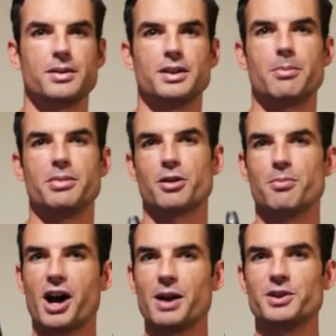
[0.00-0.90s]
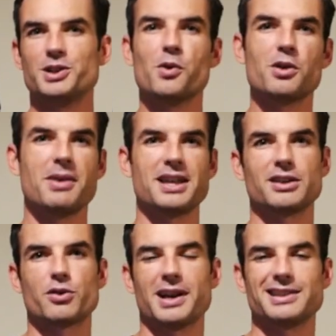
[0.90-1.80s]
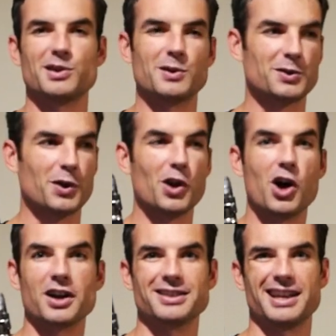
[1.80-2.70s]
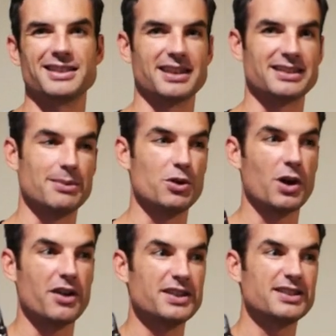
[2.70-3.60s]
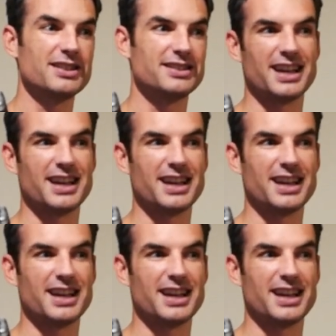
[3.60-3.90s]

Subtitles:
Now bear in mind, we don't want to make the grace note so long it sounds like semiquavers.